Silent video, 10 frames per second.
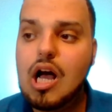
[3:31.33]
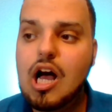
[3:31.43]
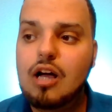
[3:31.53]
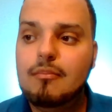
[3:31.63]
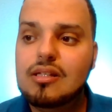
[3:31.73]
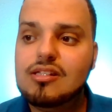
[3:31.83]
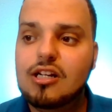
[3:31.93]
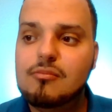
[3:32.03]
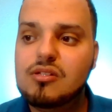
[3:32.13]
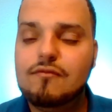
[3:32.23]
In
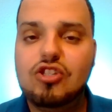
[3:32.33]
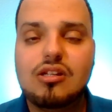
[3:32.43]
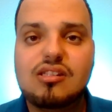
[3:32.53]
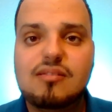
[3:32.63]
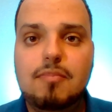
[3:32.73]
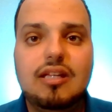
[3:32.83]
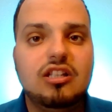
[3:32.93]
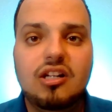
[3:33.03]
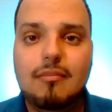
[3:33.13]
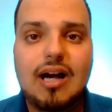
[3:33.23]
terms of just
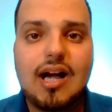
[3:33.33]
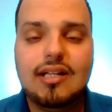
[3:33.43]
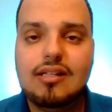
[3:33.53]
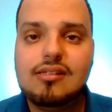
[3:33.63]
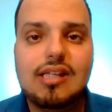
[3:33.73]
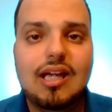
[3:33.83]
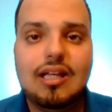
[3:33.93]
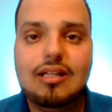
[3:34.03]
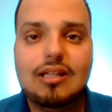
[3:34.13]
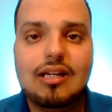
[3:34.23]
speaking your mind and
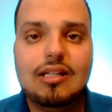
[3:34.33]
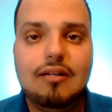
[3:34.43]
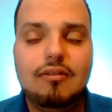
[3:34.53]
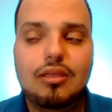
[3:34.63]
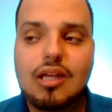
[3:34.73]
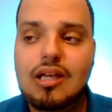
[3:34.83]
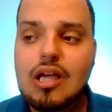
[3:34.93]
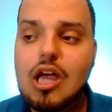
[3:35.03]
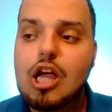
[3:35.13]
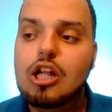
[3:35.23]
saying anything and
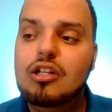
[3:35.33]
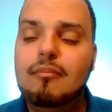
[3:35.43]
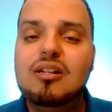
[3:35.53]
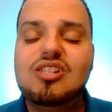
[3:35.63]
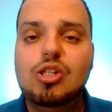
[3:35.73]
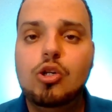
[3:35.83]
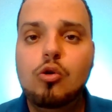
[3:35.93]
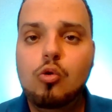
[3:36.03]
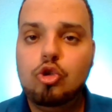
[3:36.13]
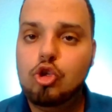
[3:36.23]
everything. Number
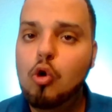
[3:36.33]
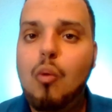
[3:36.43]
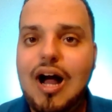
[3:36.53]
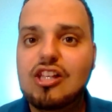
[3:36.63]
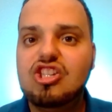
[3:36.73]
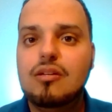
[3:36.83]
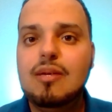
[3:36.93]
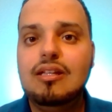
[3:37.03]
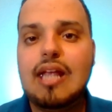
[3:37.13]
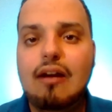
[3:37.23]
two, you watching
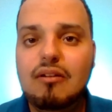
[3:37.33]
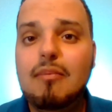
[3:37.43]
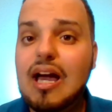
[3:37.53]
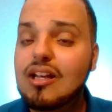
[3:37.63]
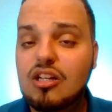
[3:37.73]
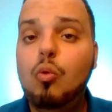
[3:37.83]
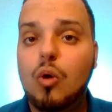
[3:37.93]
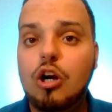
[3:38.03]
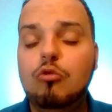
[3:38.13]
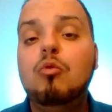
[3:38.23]
me and everybody in the
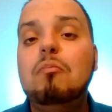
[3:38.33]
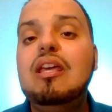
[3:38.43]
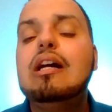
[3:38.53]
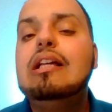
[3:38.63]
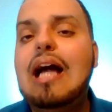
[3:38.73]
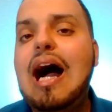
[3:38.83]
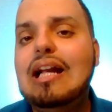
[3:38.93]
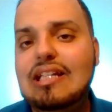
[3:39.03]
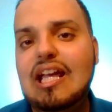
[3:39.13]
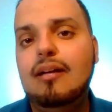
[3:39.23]
world would be a
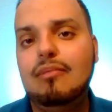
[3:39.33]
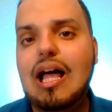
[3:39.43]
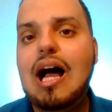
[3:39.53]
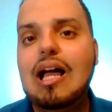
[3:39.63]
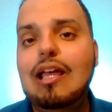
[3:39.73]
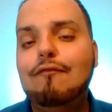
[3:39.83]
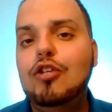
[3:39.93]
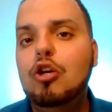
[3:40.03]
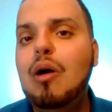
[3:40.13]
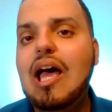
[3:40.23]
goddamn lie
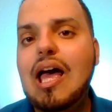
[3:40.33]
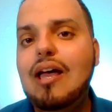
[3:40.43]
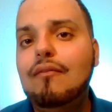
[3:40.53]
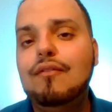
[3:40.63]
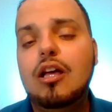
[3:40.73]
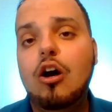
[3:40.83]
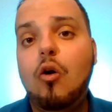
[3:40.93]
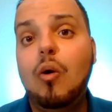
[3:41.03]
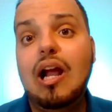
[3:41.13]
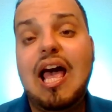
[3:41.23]
if you don't have
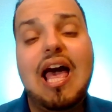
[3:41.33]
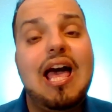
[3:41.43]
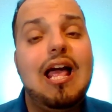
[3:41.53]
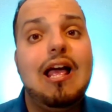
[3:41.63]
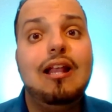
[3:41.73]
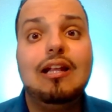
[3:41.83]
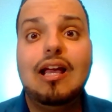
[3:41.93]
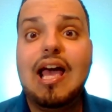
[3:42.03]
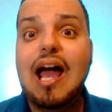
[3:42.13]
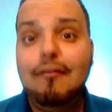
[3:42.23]
or had
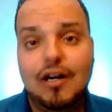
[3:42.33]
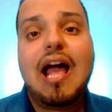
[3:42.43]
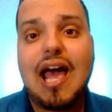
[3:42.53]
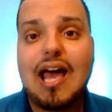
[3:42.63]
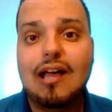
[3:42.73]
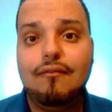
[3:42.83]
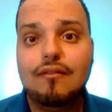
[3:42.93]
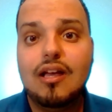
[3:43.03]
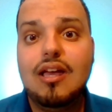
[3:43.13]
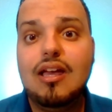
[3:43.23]
ever have